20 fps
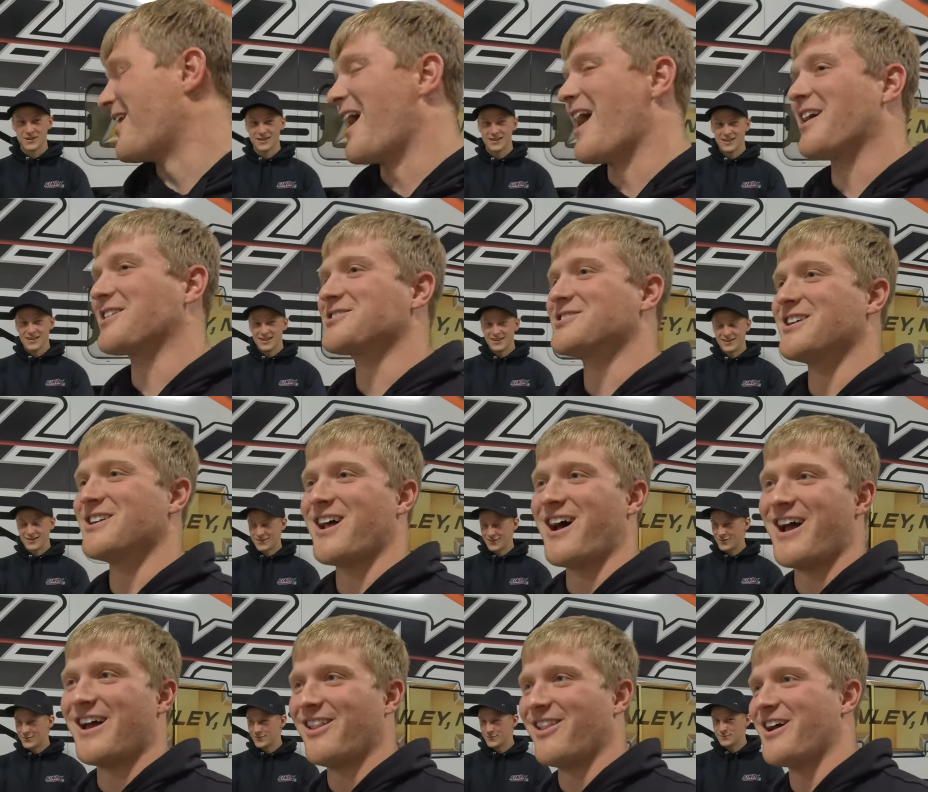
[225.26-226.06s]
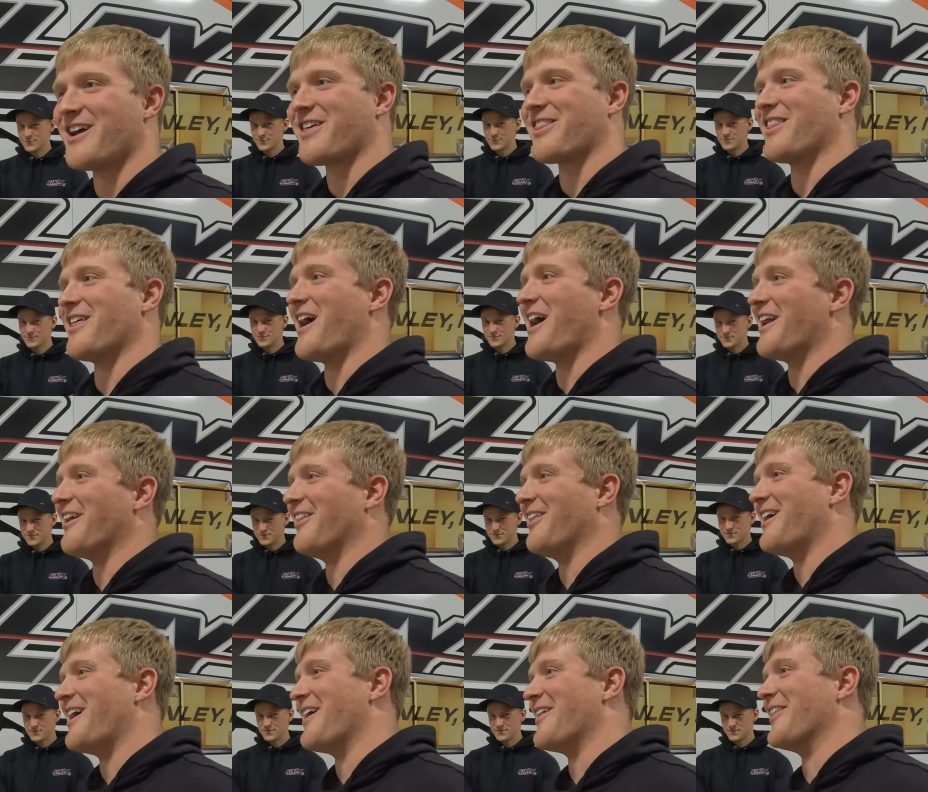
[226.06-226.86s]
Speaker 1: action. I like that a
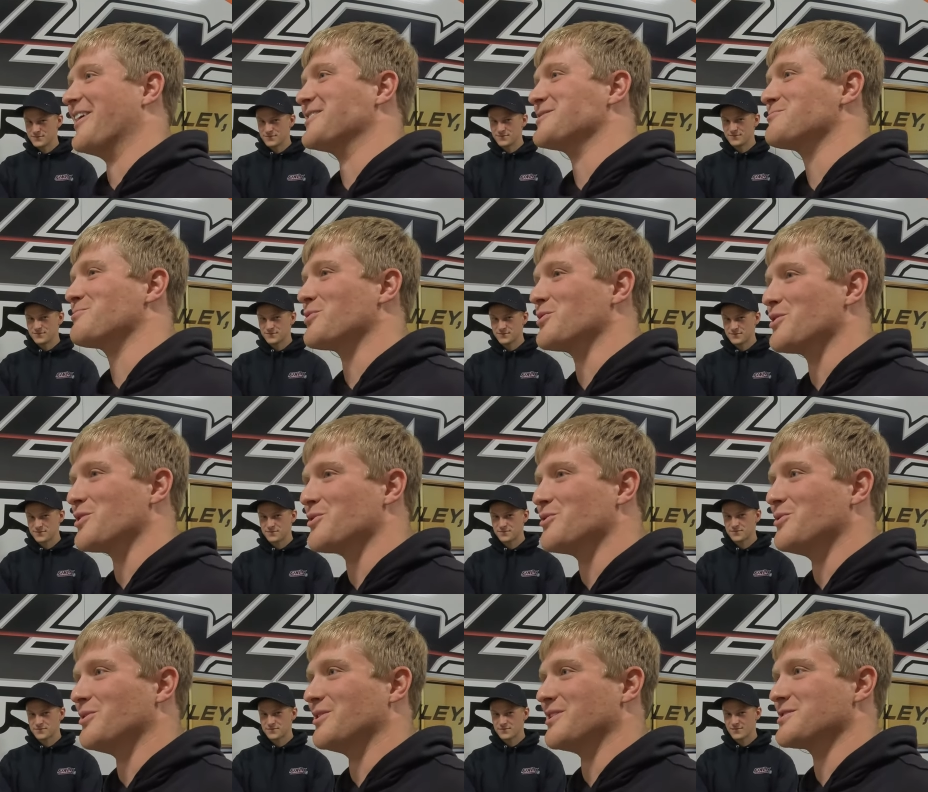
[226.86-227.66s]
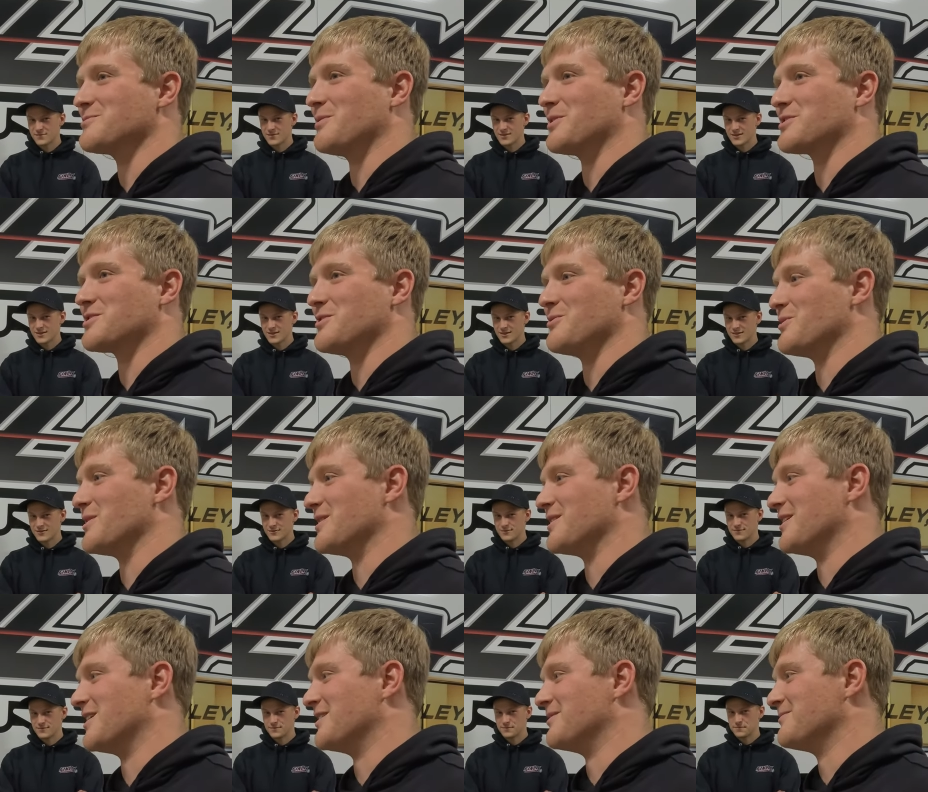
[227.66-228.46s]
lot. That's pretty cool, especially
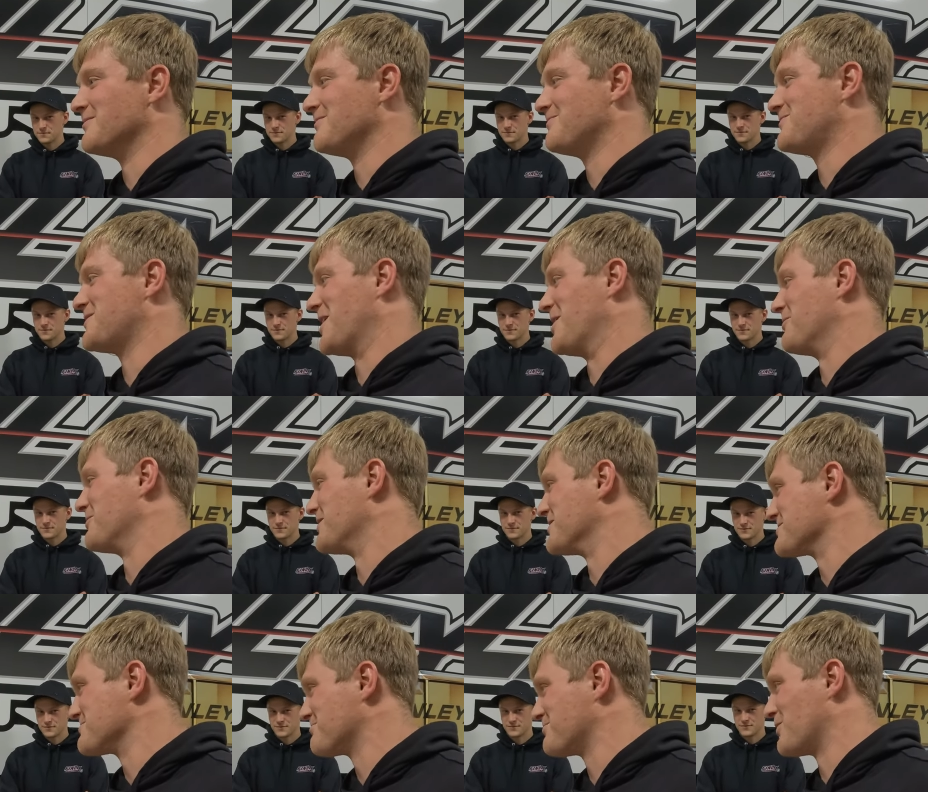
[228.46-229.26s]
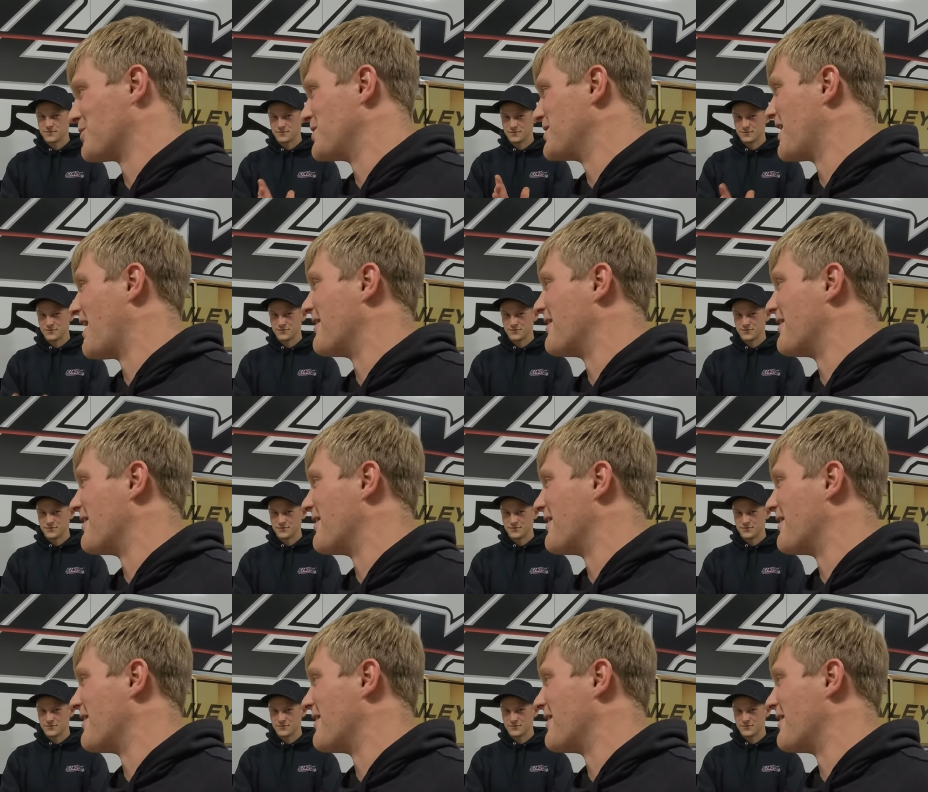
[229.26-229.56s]
when the town is pretty